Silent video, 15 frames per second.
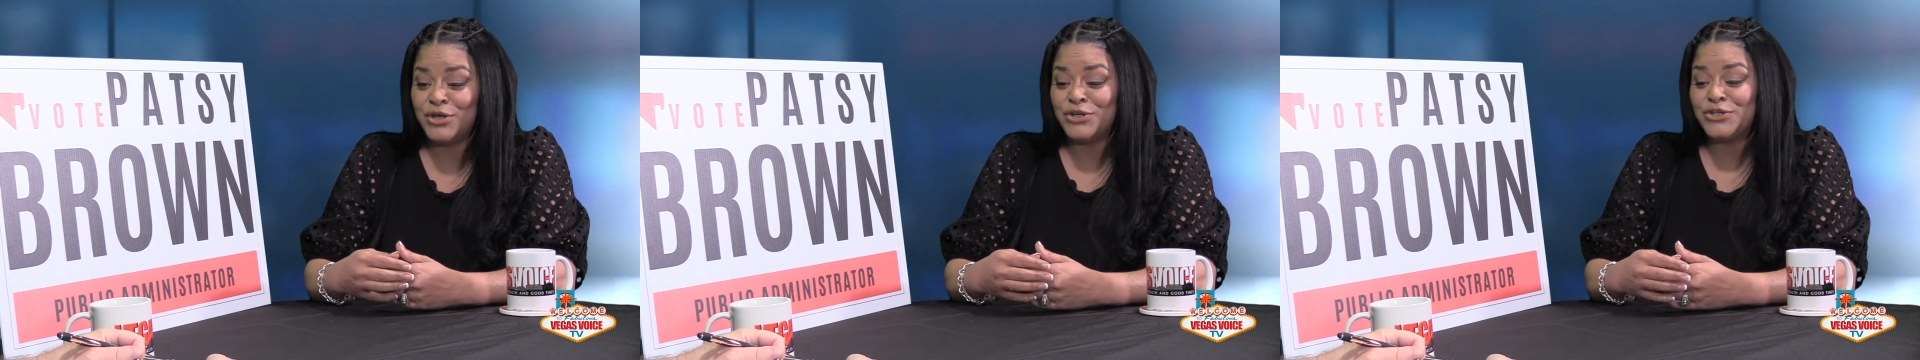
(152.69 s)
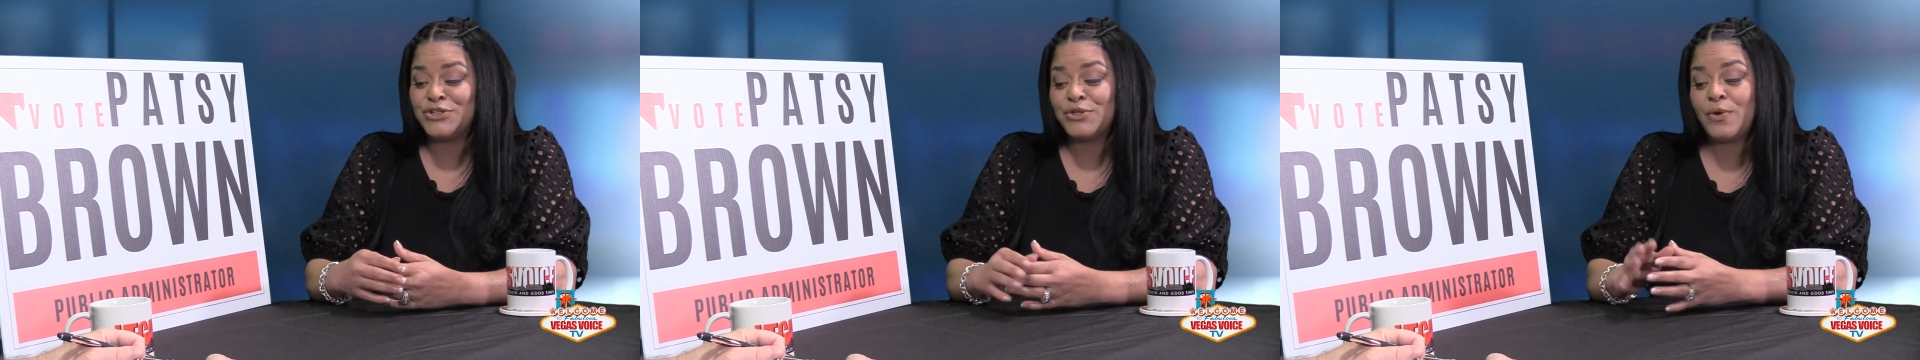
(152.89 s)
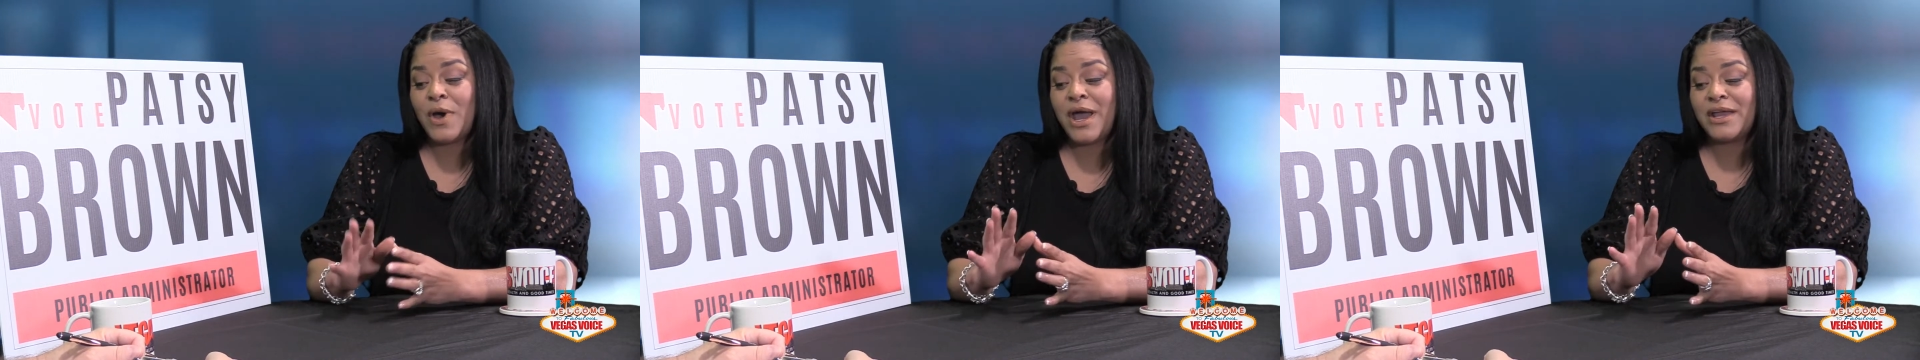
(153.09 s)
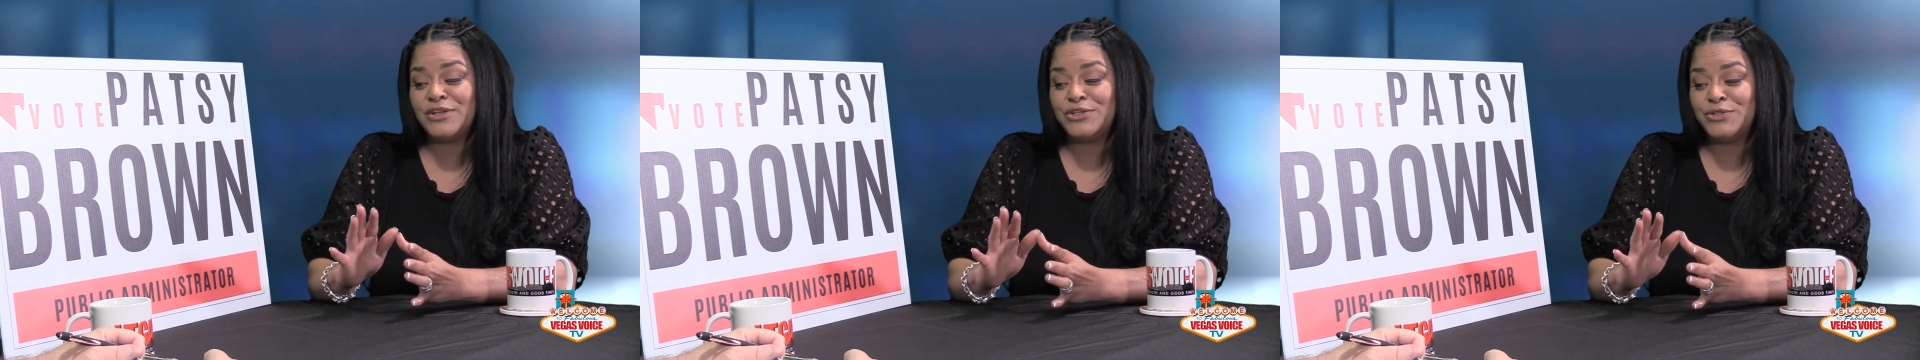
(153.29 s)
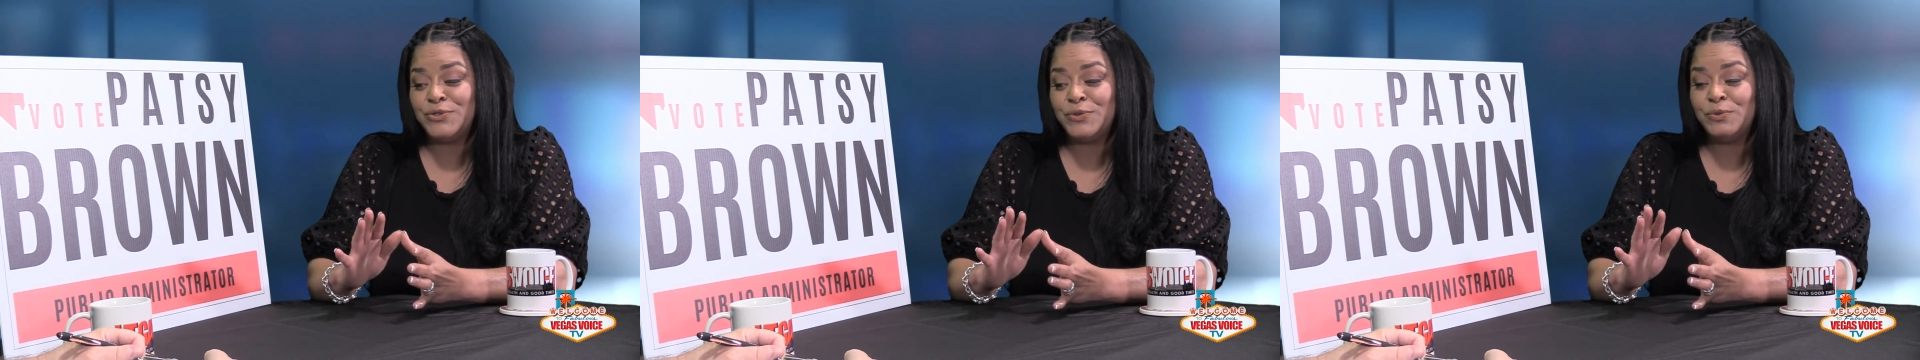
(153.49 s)
So I
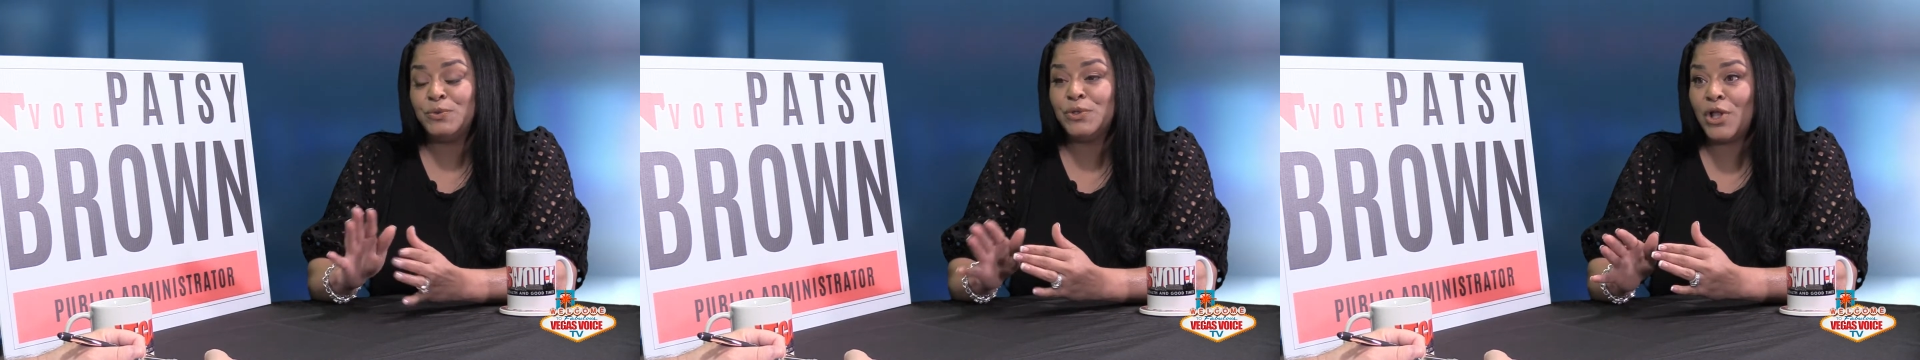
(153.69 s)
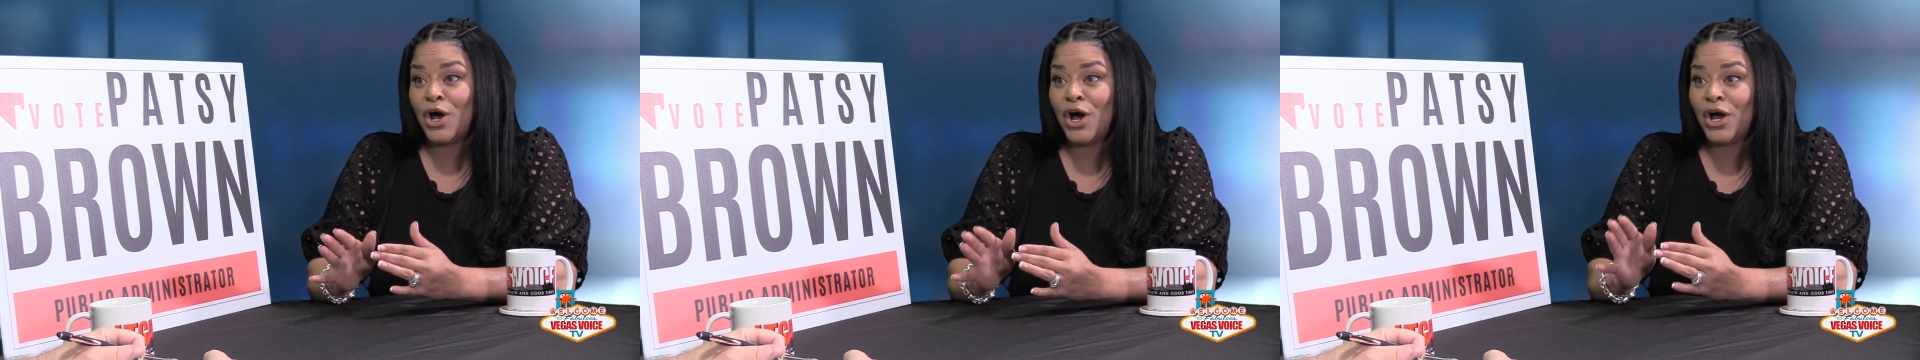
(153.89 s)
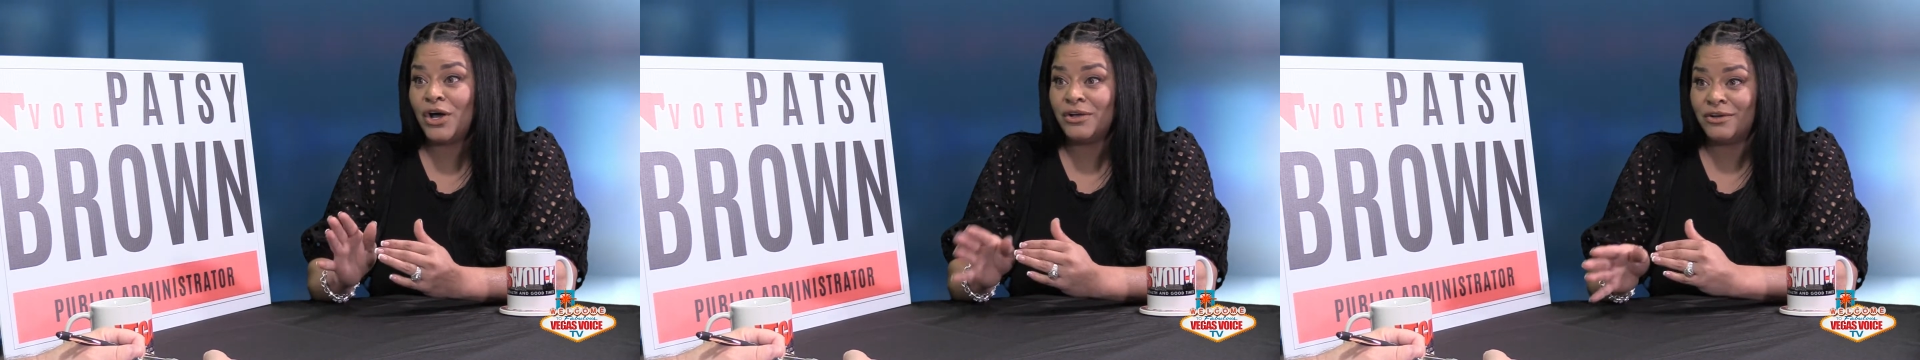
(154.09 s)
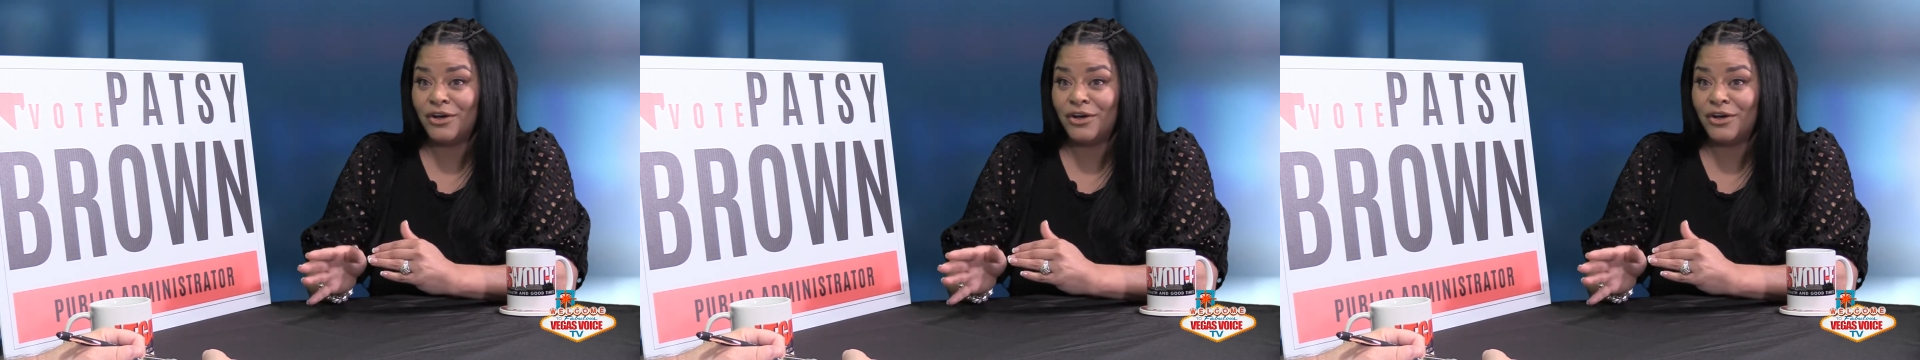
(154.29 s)
do law